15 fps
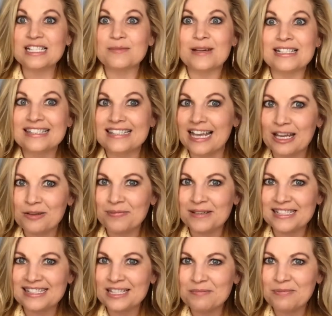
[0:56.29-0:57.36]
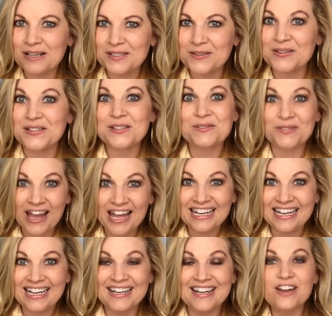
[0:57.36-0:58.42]
my second piece of the puzzle is
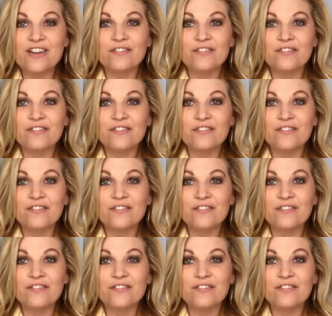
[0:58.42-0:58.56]
ready